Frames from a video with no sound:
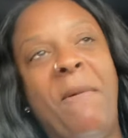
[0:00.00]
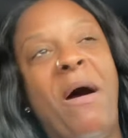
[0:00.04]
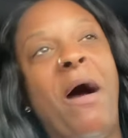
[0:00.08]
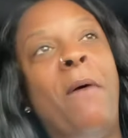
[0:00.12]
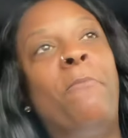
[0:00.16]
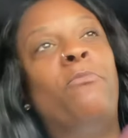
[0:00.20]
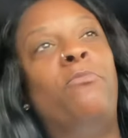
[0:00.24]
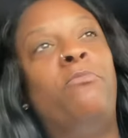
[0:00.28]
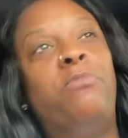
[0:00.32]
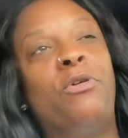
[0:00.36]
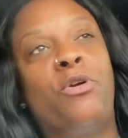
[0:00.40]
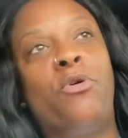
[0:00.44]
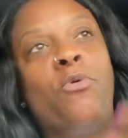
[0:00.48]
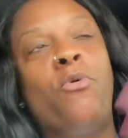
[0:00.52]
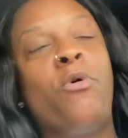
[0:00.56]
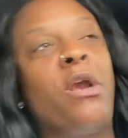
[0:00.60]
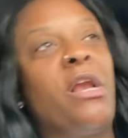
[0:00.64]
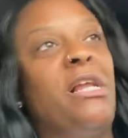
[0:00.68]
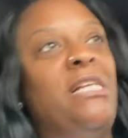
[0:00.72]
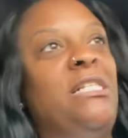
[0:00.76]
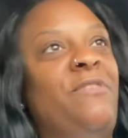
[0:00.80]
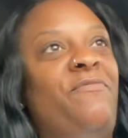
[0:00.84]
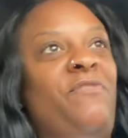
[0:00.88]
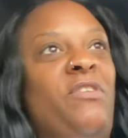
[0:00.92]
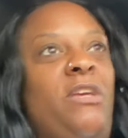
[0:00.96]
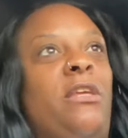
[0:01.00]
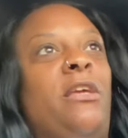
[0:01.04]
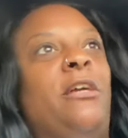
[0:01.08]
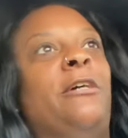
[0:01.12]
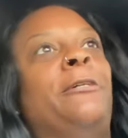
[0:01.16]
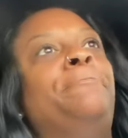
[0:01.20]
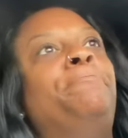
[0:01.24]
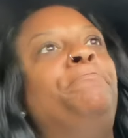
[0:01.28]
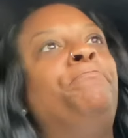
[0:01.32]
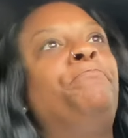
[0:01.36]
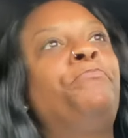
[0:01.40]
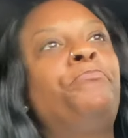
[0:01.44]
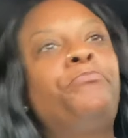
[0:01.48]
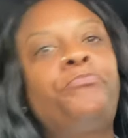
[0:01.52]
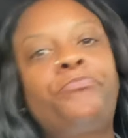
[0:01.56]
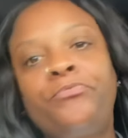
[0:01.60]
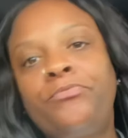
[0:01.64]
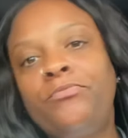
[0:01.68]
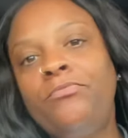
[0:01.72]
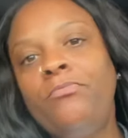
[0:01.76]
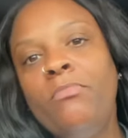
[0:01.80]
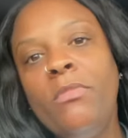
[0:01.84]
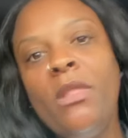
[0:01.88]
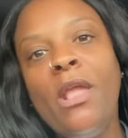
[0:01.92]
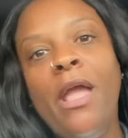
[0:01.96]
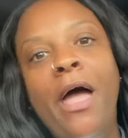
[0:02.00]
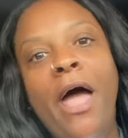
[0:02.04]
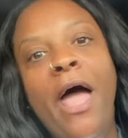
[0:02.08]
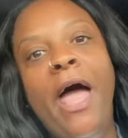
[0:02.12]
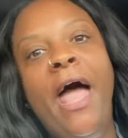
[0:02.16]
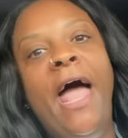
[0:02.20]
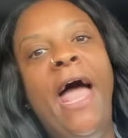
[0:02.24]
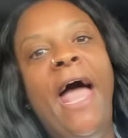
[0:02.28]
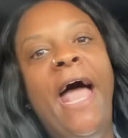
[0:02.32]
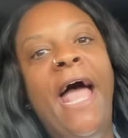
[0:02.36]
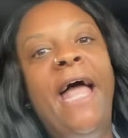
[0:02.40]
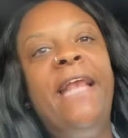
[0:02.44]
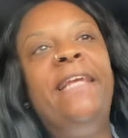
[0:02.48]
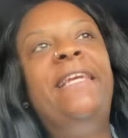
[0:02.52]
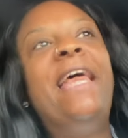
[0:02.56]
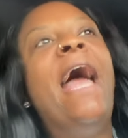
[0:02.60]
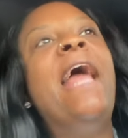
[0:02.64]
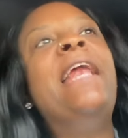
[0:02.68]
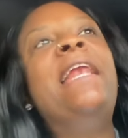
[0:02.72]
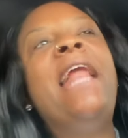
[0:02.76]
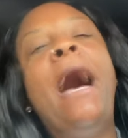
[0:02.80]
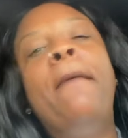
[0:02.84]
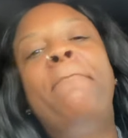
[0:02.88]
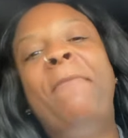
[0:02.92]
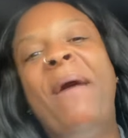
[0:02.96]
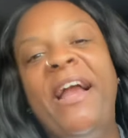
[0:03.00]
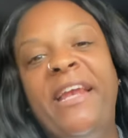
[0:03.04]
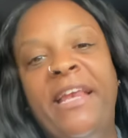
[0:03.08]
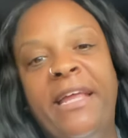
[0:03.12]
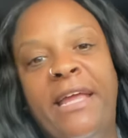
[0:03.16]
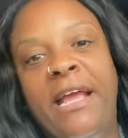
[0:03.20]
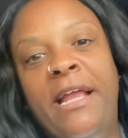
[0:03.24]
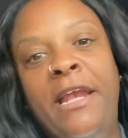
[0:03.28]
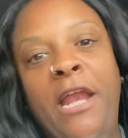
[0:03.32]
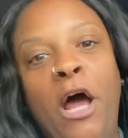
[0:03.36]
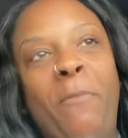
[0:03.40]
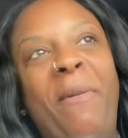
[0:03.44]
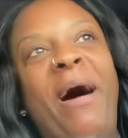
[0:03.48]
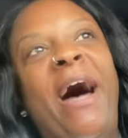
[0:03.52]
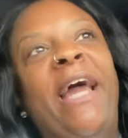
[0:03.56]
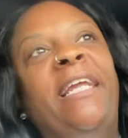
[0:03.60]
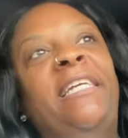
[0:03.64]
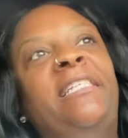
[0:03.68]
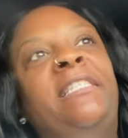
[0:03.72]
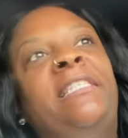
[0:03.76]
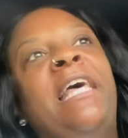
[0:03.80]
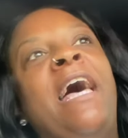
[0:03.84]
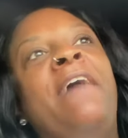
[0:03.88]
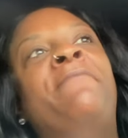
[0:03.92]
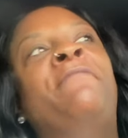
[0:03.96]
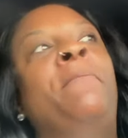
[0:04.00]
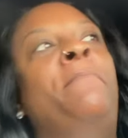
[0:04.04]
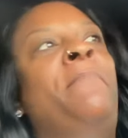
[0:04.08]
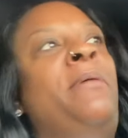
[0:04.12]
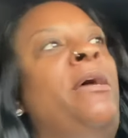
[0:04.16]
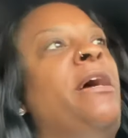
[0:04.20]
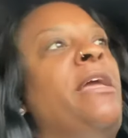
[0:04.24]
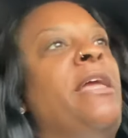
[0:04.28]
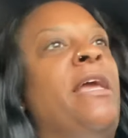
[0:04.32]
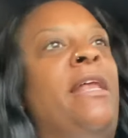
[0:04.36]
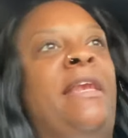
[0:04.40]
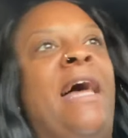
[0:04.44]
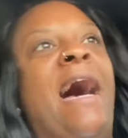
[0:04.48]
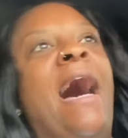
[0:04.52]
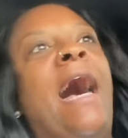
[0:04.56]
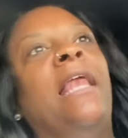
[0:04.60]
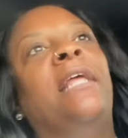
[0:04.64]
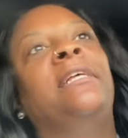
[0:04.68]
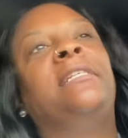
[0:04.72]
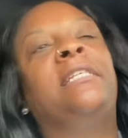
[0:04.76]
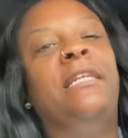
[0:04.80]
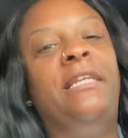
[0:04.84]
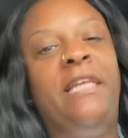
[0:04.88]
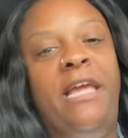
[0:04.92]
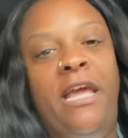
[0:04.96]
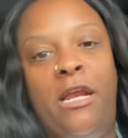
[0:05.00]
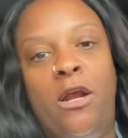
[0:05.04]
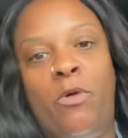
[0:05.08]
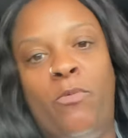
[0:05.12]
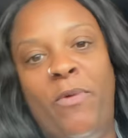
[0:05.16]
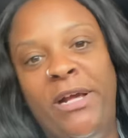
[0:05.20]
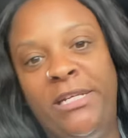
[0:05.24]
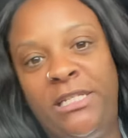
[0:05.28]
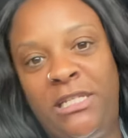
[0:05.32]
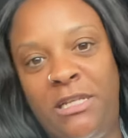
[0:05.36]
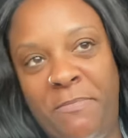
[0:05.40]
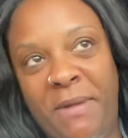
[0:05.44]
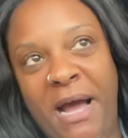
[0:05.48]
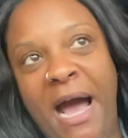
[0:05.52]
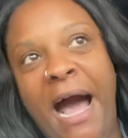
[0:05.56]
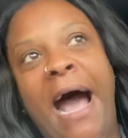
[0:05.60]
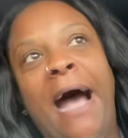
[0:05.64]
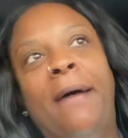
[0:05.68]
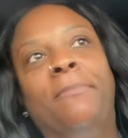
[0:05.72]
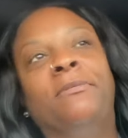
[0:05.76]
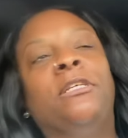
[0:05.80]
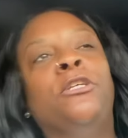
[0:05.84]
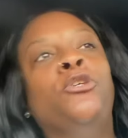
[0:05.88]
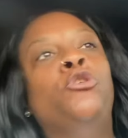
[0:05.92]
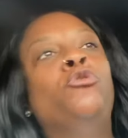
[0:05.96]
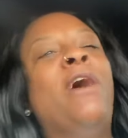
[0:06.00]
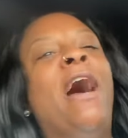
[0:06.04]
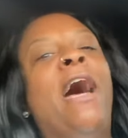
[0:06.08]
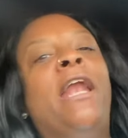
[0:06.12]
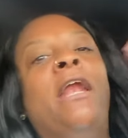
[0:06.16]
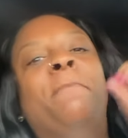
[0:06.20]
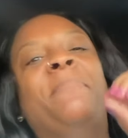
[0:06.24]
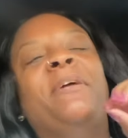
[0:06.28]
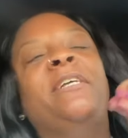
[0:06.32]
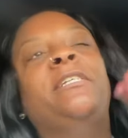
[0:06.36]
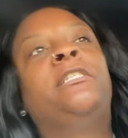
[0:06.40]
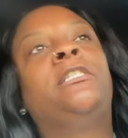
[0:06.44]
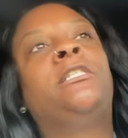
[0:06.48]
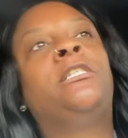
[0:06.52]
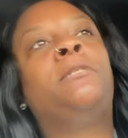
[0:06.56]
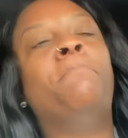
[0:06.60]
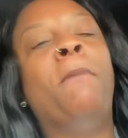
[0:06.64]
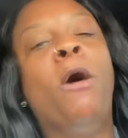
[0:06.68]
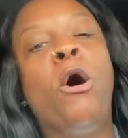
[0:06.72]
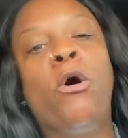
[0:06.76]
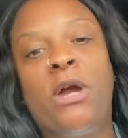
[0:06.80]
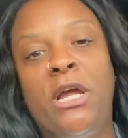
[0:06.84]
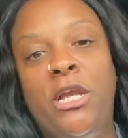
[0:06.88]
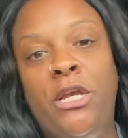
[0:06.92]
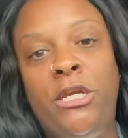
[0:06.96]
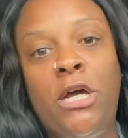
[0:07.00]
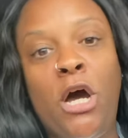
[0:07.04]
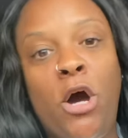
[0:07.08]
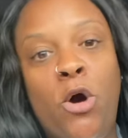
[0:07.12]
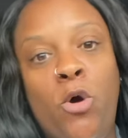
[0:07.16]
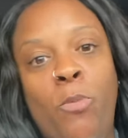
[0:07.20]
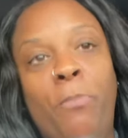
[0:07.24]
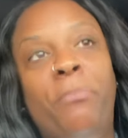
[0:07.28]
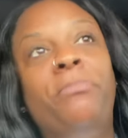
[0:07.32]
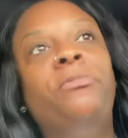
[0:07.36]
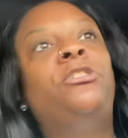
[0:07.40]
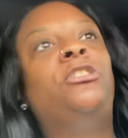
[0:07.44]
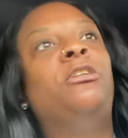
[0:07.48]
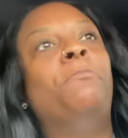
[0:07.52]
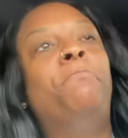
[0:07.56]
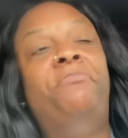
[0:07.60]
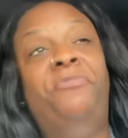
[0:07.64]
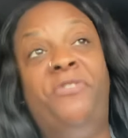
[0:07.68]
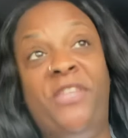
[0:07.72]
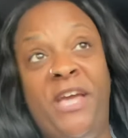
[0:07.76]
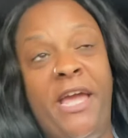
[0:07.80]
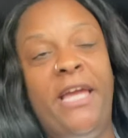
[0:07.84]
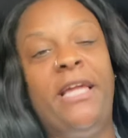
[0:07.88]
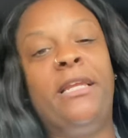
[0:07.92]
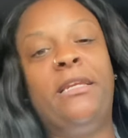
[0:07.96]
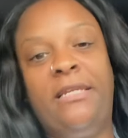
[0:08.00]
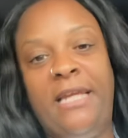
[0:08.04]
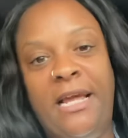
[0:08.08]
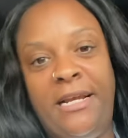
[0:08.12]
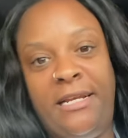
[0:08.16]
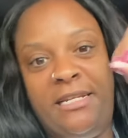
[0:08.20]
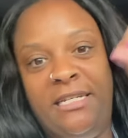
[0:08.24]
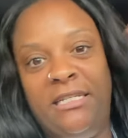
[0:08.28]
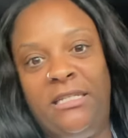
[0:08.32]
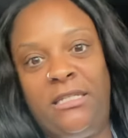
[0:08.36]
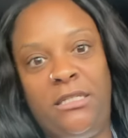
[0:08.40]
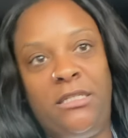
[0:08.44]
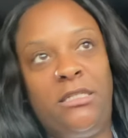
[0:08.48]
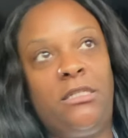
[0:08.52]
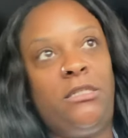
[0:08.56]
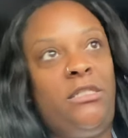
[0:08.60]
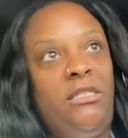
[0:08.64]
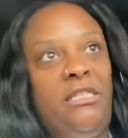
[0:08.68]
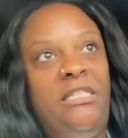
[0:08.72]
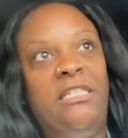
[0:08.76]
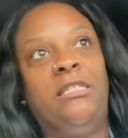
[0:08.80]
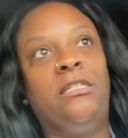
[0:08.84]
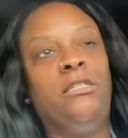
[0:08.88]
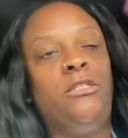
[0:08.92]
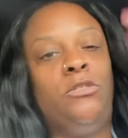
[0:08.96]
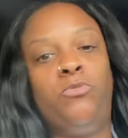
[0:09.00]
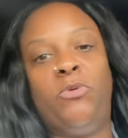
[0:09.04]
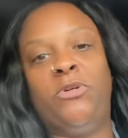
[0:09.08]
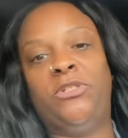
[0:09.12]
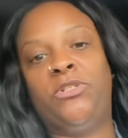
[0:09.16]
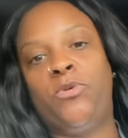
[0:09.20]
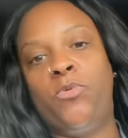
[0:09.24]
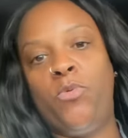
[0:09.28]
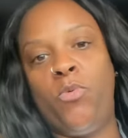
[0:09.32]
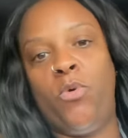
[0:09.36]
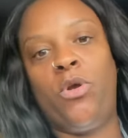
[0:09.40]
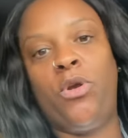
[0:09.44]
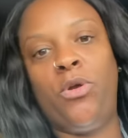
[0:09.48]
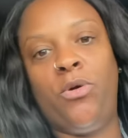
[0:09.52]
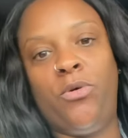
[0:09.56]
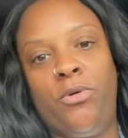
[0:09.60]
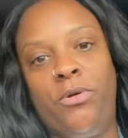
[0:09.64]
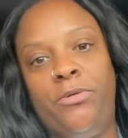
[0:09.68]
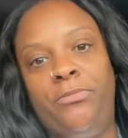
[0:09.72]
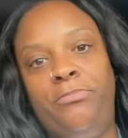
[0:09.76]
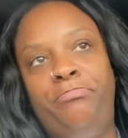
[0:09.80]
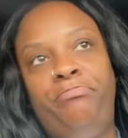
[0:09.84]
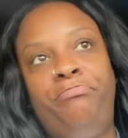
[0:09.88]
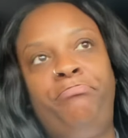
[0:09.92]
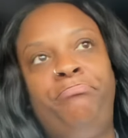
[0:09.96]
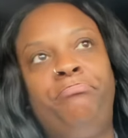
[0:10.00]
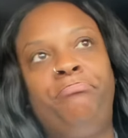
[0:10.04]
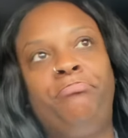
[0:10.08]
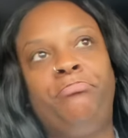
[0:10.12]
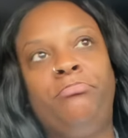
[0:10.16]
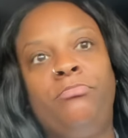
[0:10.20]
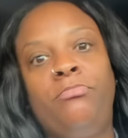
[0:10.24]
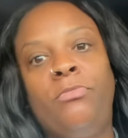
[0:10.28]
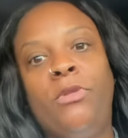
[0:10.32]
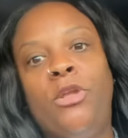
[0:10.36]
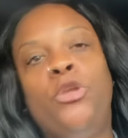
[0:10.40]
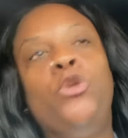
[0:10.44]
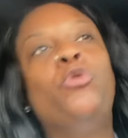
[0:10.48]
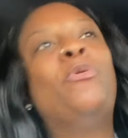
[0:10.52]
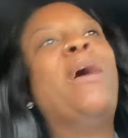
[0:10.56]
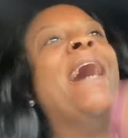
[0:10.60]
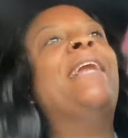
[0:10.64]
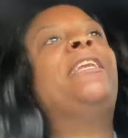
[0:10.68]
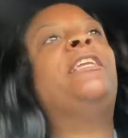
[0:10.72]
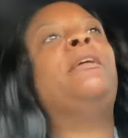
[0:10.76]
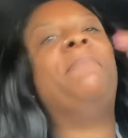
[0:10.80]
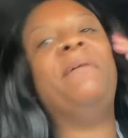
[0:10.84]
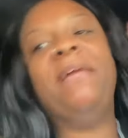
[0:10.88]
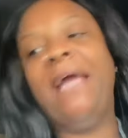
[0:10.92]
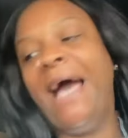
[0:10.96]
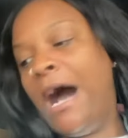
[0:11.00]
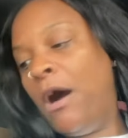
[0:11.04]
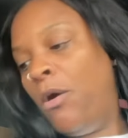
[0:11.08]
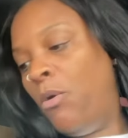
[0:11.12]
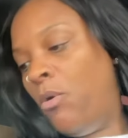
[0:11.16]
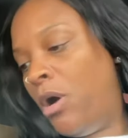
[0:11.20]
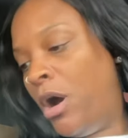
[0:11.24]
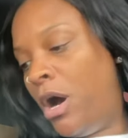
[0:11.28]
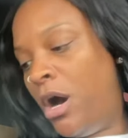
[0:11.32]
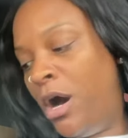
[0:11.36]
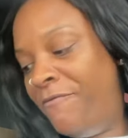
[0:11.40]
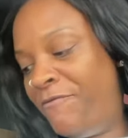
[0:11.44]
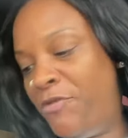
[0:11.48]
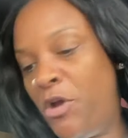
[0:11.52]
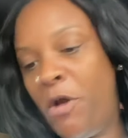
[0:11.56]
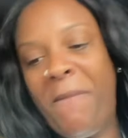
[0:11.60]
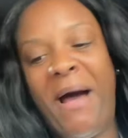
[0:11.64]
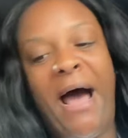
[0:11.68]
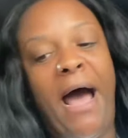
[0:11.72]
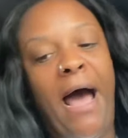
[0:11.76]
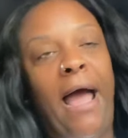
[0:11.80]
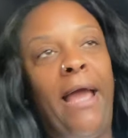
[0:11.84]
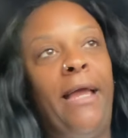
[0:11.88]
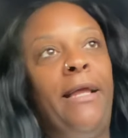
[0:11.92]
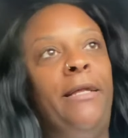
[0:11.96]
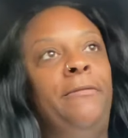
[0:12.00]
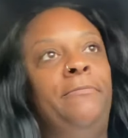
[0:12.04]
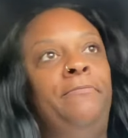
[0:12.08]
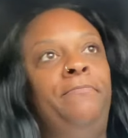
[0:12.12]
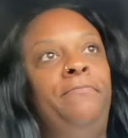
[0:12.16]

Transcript: I'm recording this video. They not about to give nobody seven million dollars and then arrest some cops. You got to be smoking dope to think that this is this is what's going on. You got to be out of your mind.